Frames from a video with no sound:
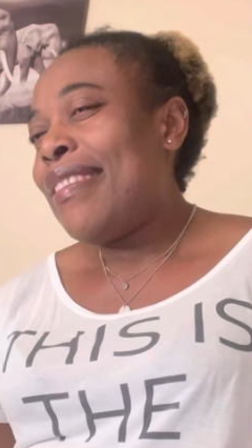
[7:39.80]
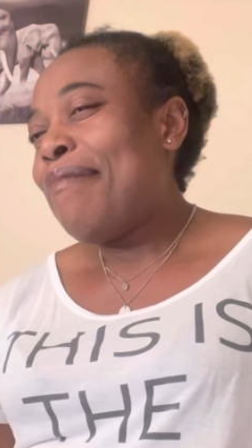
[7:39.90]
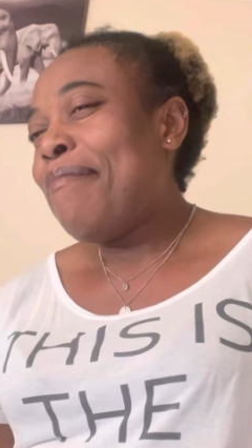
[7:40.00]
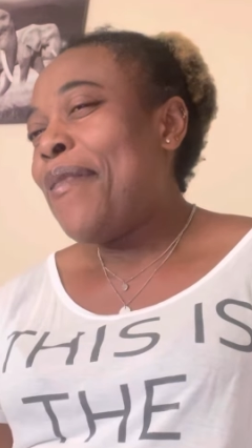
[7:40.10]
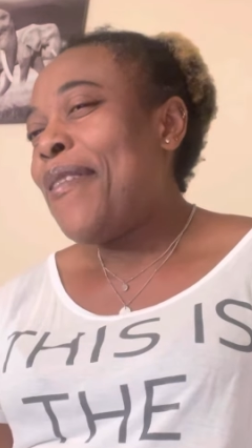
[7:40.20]

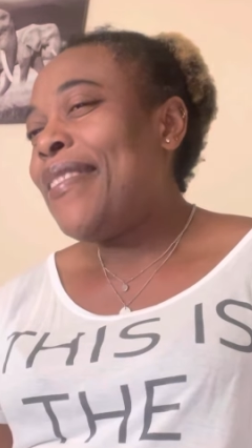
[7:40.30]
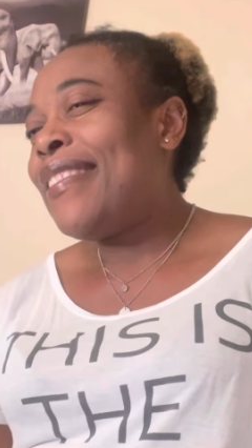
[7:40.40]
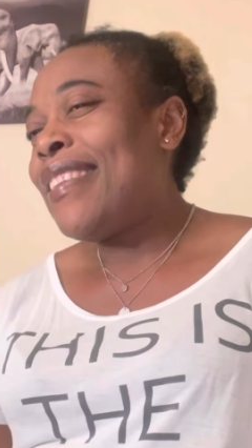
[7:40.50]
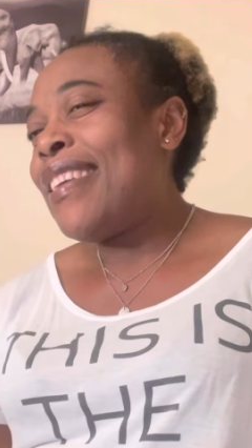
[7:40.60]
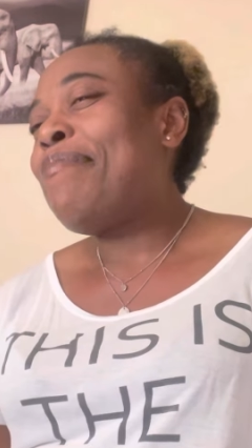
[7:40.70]
More
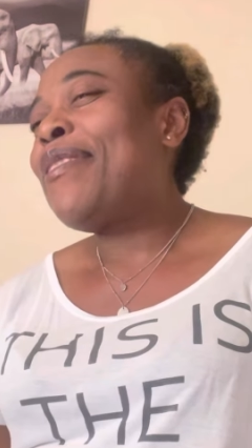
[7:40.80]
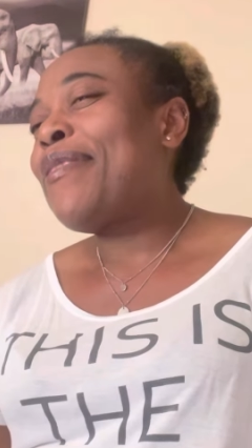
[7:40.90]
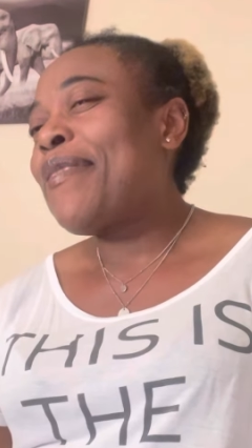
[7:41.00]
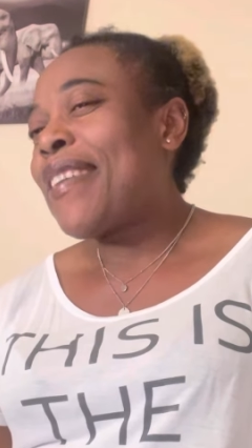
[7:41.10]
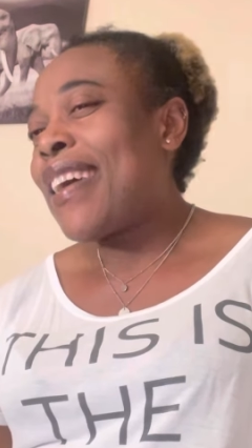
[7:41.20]
tips
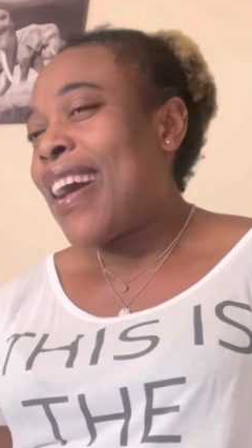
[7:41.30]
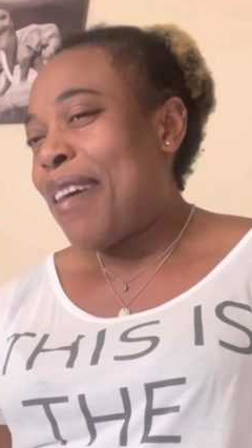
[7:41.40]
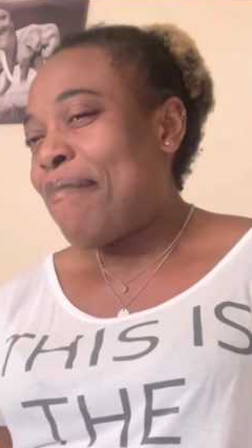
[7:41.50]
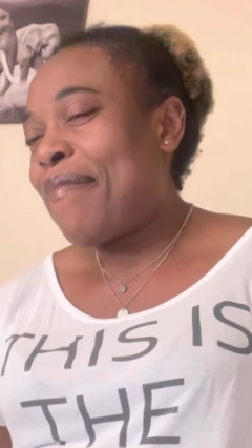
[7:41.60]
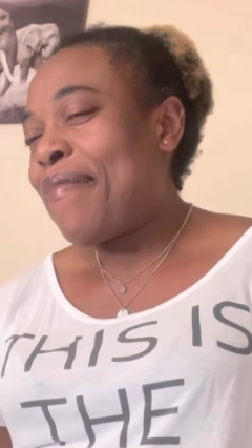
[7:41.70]
to
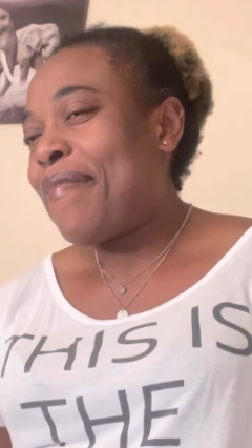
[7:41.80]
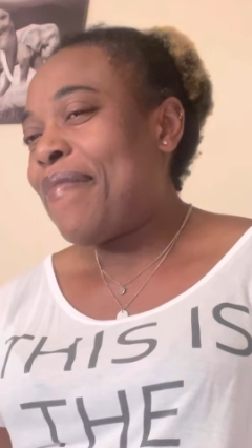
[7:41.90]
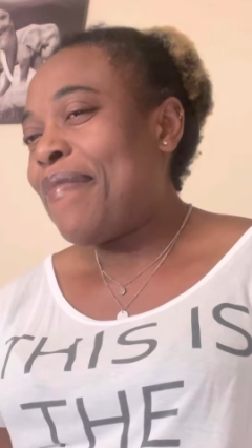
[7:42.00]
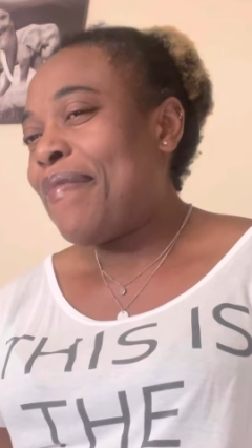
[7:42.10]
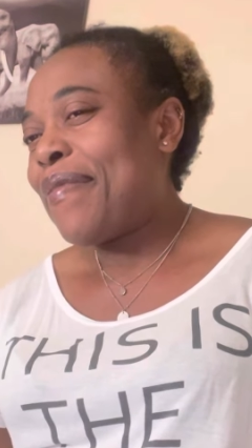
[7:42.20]
come,
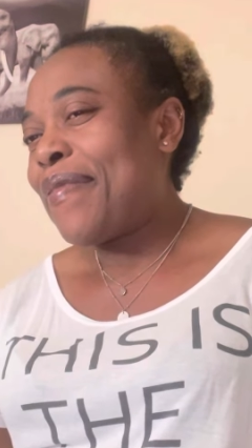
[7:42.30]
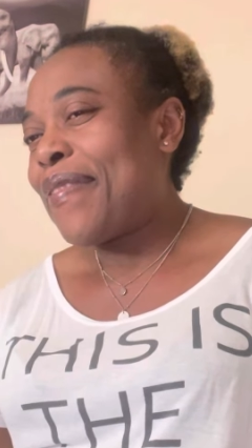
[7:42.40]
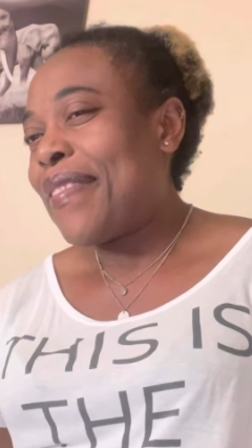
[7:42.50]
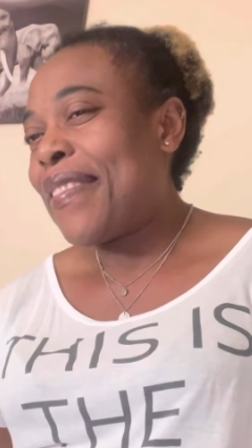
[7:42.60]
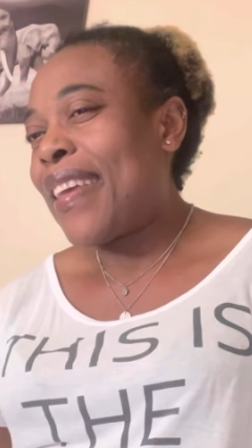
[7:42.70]

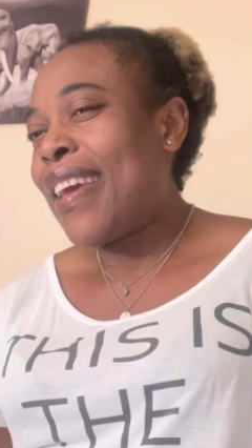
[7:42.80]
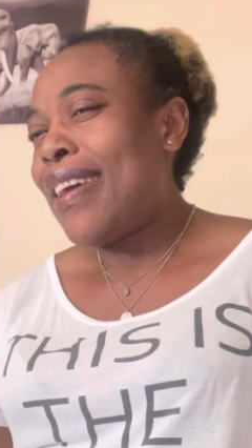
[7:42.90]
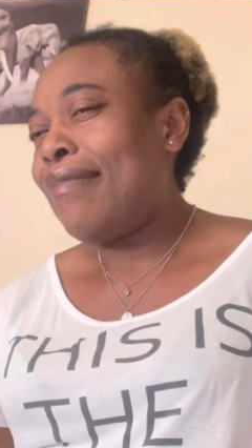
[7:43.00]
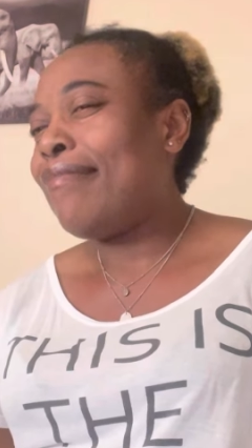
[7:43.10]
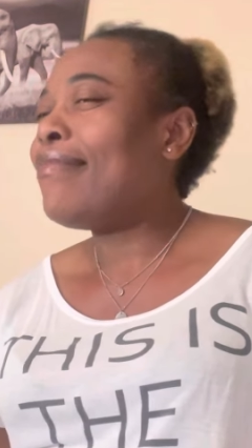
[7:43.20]

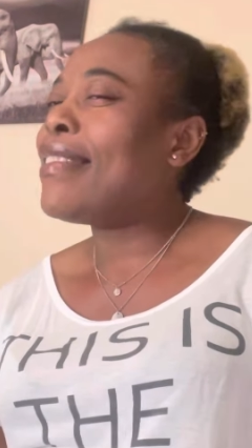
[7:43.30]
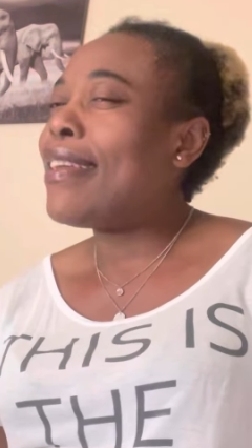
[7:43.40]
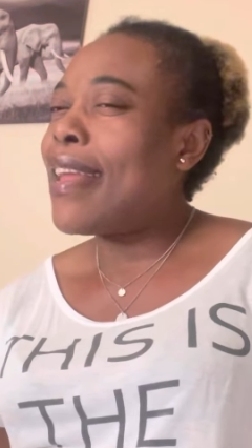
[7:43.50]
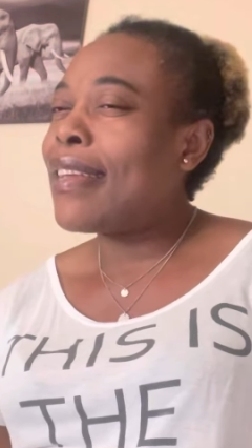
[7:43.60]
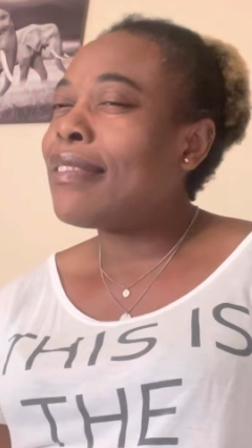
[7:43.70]
okay, in the
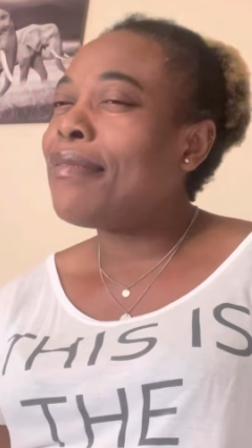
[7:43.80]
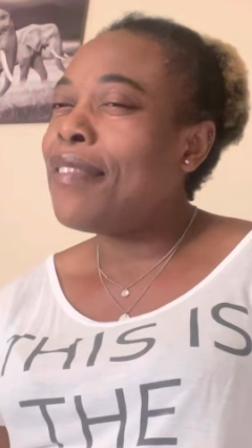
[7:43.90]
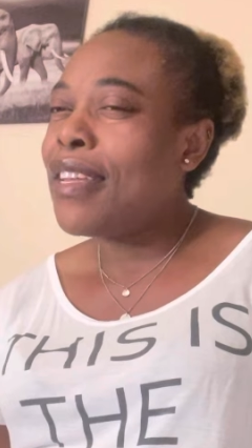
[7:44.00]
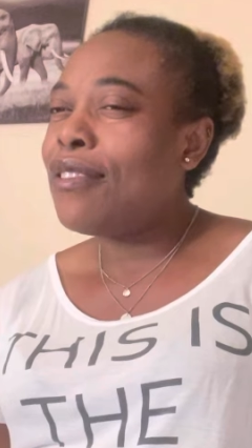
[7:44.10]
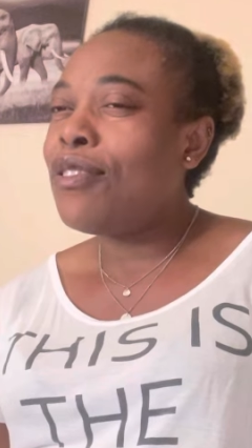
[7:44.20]
next
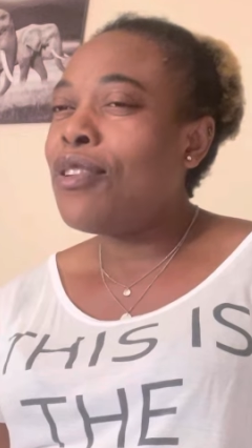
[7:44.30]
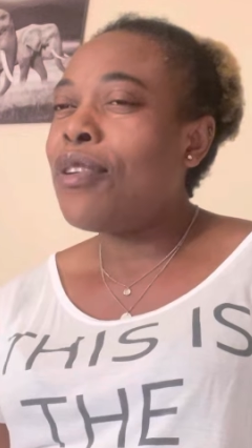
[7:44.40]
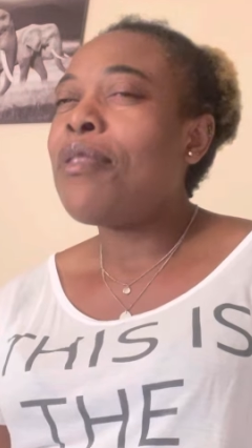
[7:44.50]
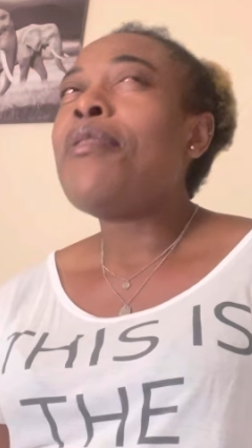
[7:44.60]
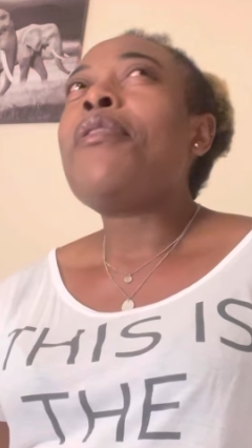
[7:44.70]
video.